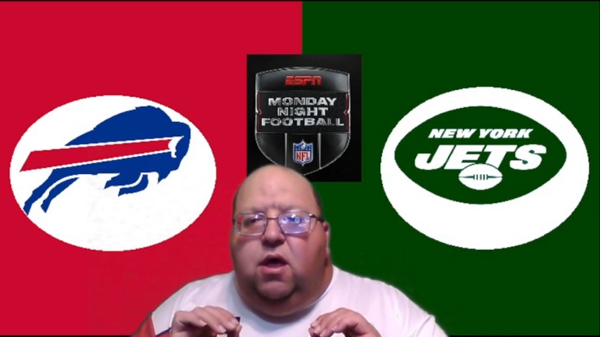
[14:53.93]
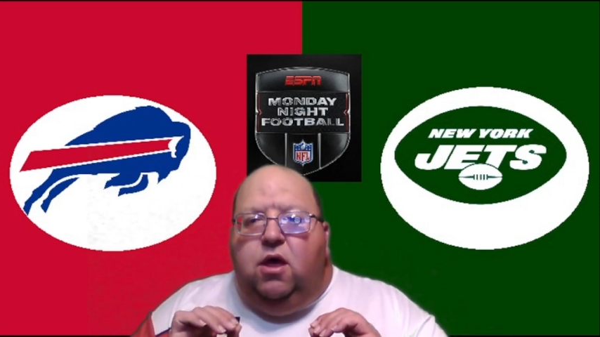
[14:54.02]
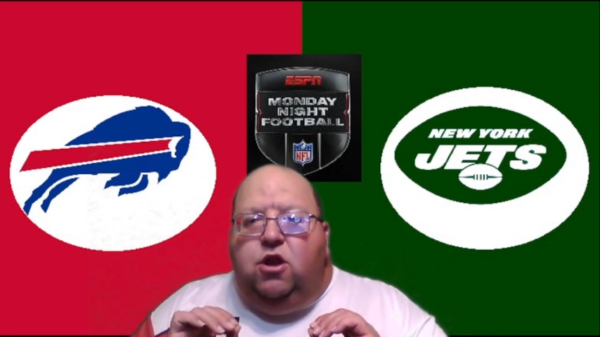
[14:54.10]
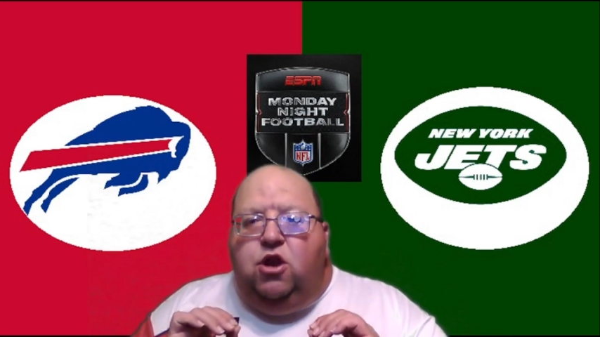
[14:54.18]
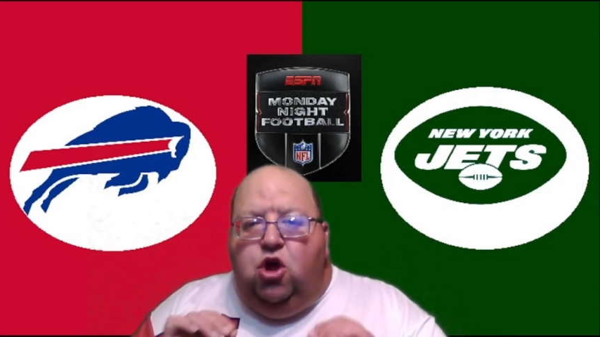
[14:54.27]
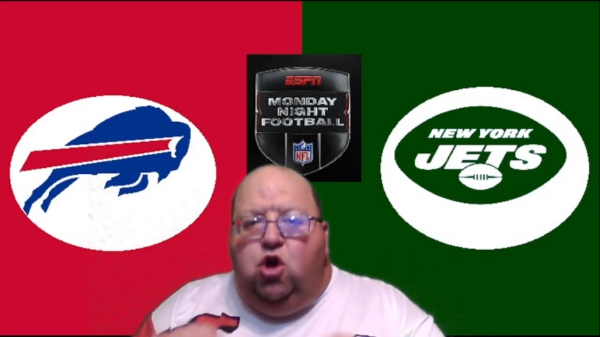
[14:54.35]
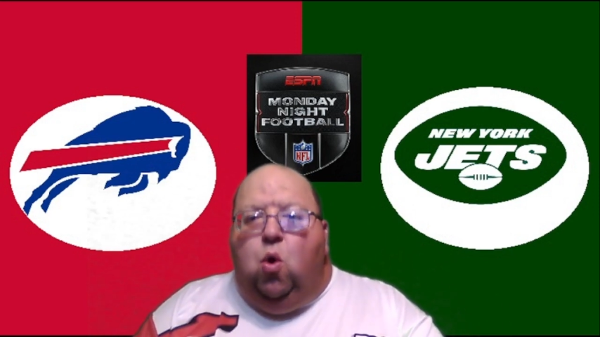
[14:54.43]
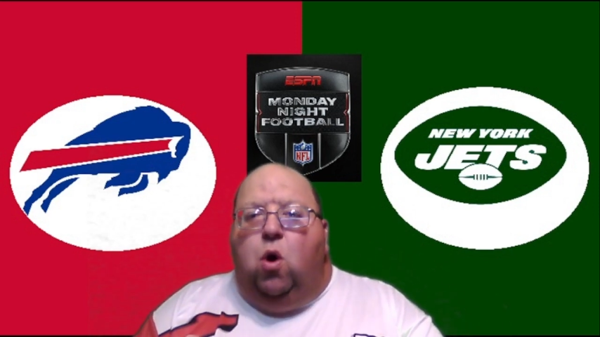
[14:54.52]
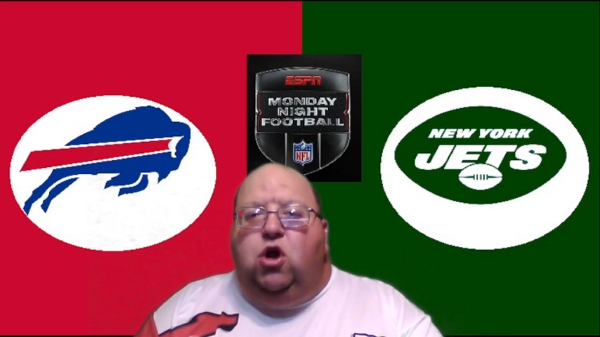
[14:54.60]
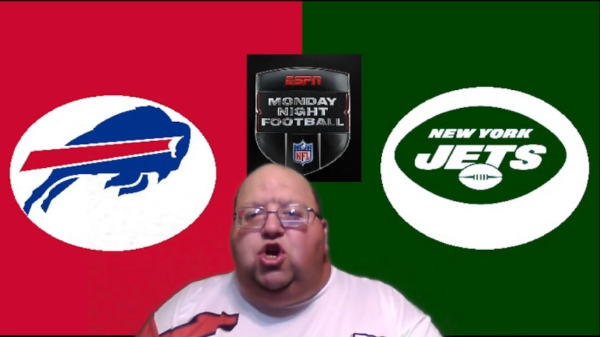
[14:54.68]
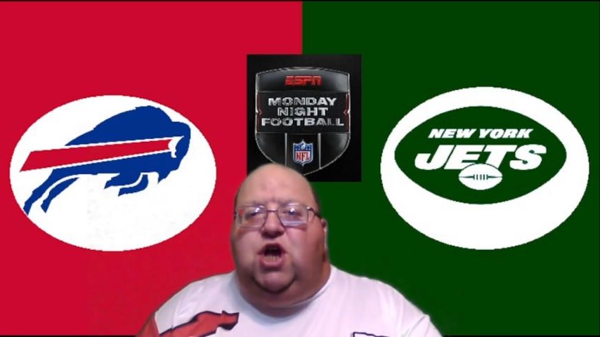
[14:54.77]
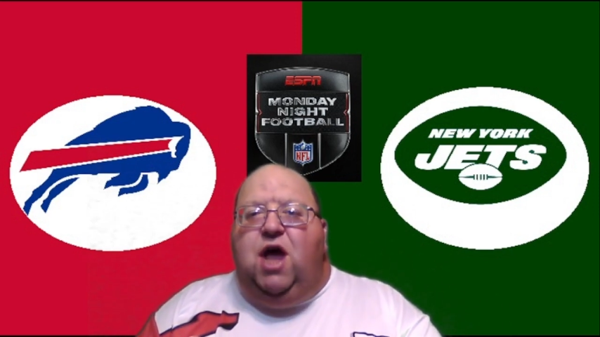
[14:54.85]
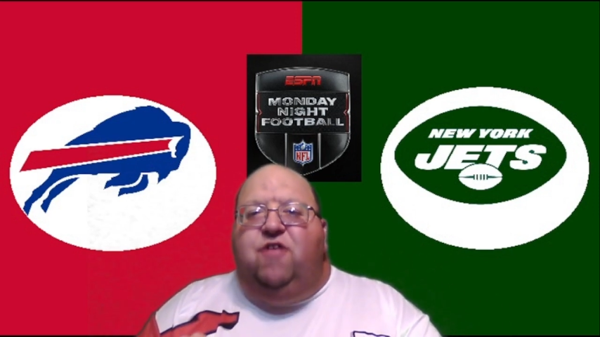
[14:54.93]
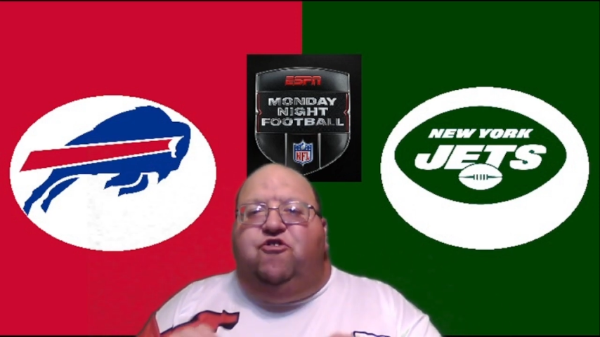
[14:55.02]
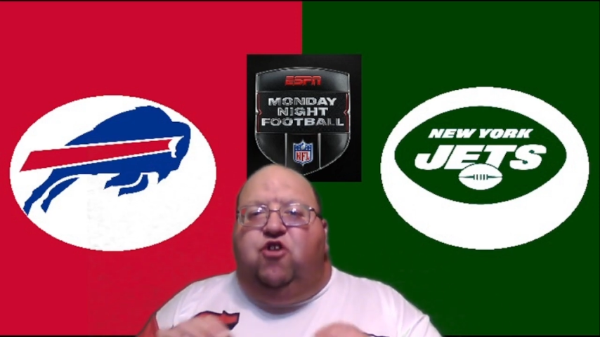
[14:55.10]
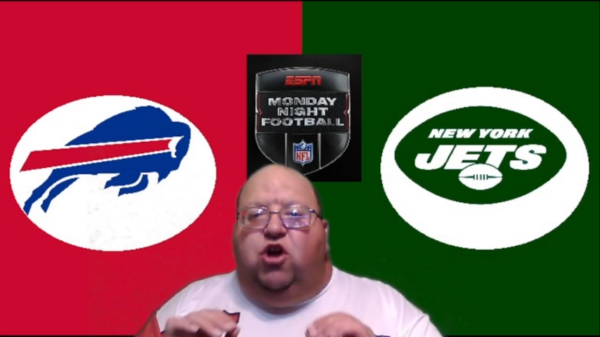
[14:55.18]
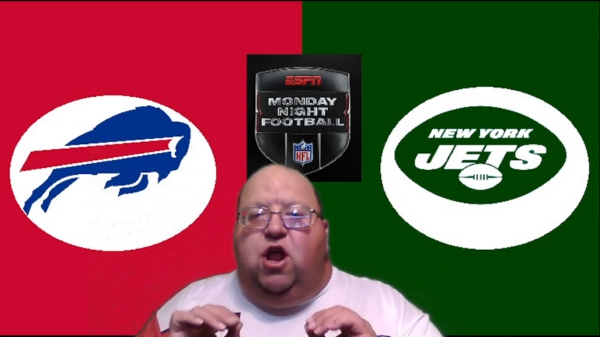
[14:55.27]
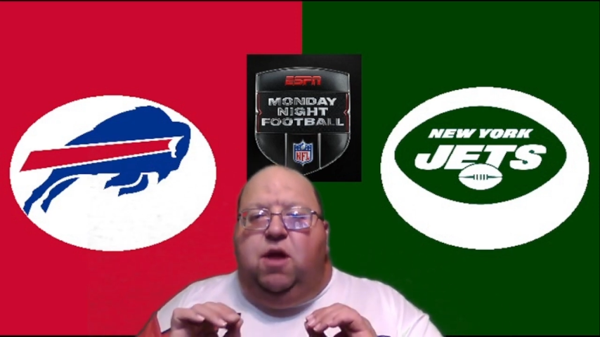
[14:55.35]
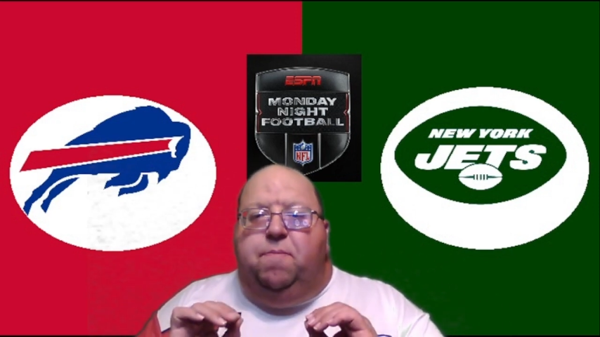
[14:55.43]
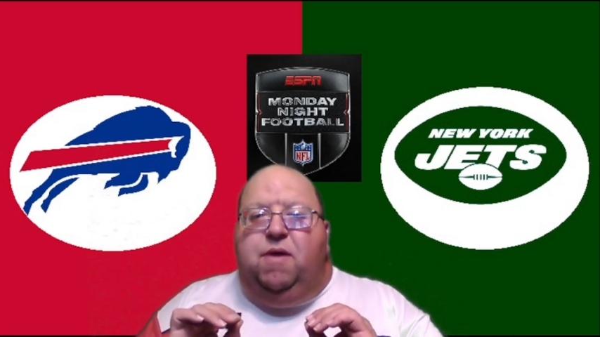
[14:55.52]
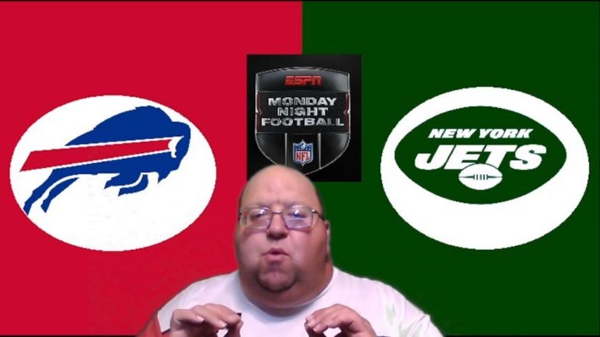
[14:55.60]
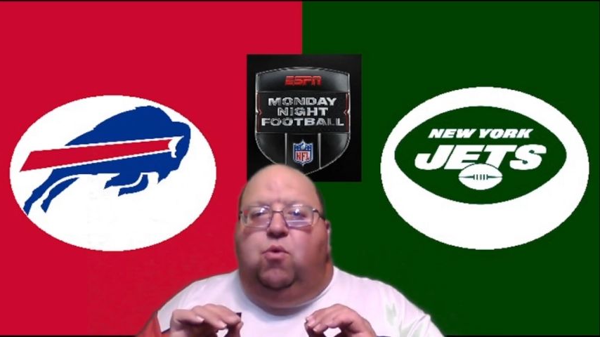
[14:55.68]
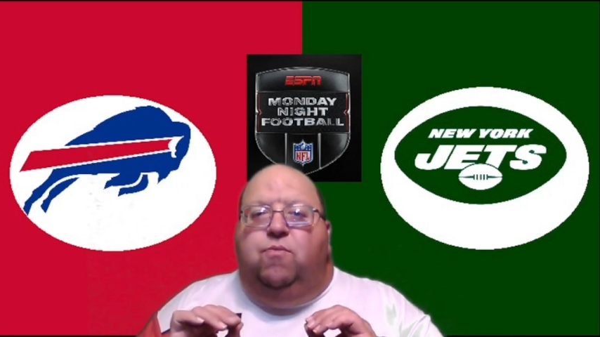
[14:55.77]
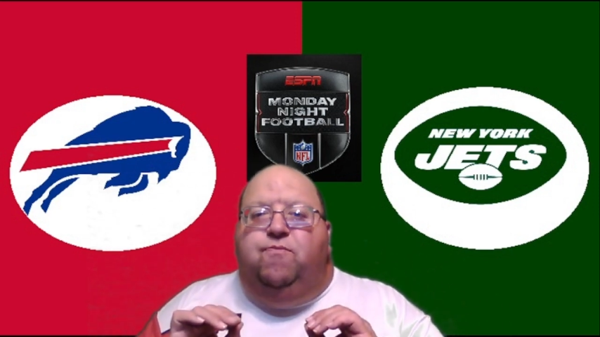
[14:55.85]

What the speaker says: New York Jets are going to be